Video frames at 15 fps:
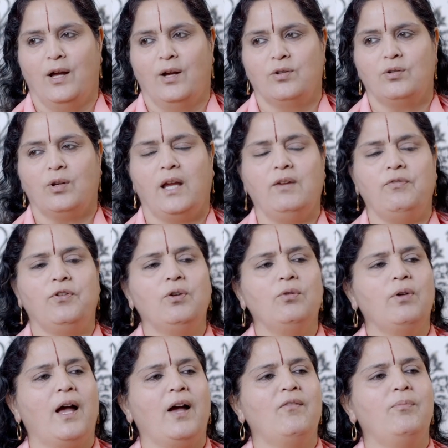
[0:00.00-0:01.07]
So if
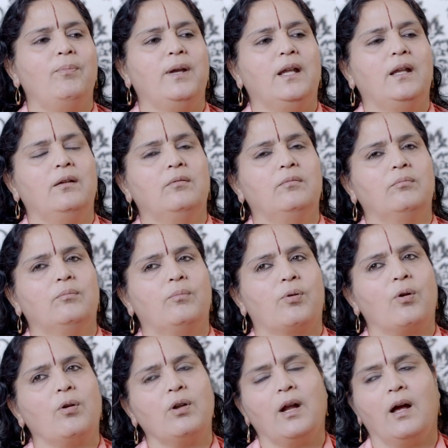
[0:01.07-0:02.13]
you have been
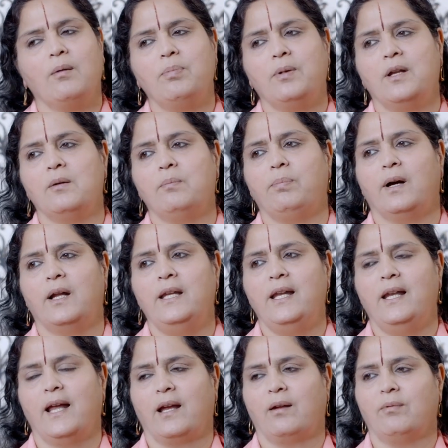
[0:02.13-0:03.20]
brought up in a Pali
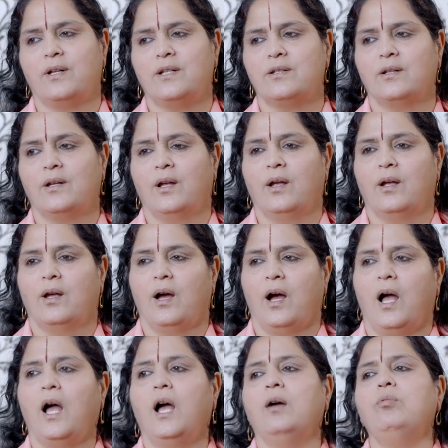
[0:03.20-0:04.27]
language,
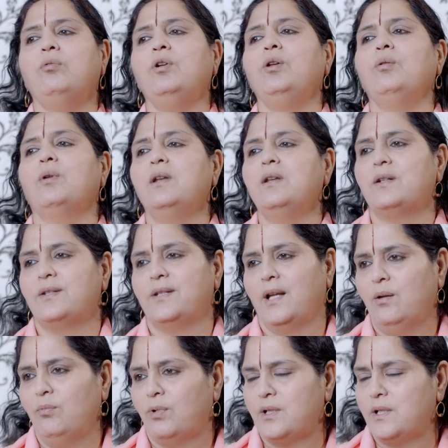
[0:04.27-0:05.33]
how would you
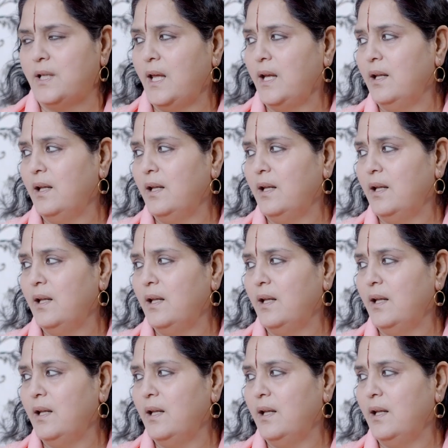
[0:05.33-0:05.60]
understand what's there